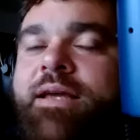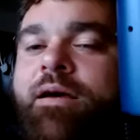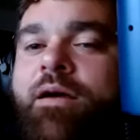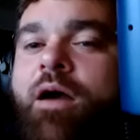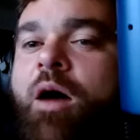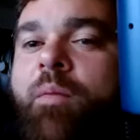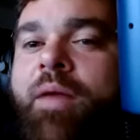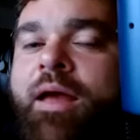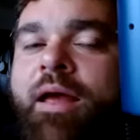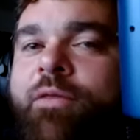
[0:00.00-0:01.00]
see a
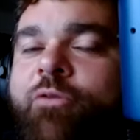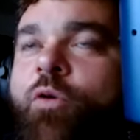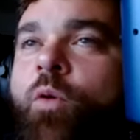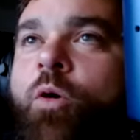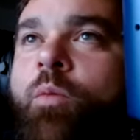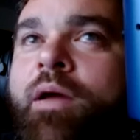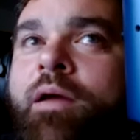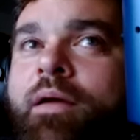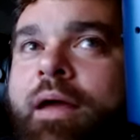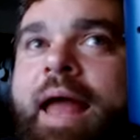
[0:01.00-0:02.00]
comment in the forum
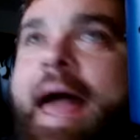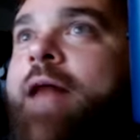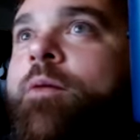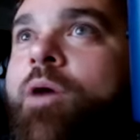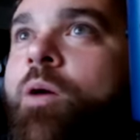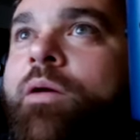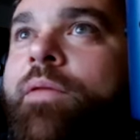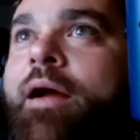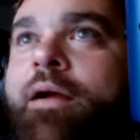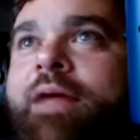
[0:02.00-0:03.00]
and Adam go on
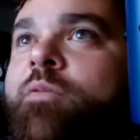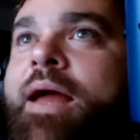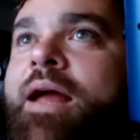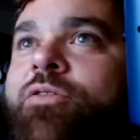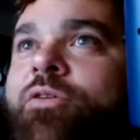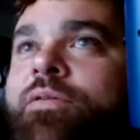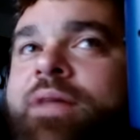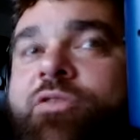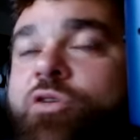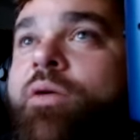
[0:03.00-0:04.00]
there and give them an answer
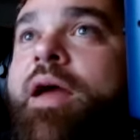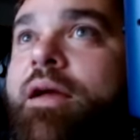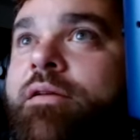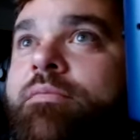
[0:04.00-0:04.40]
that's correct.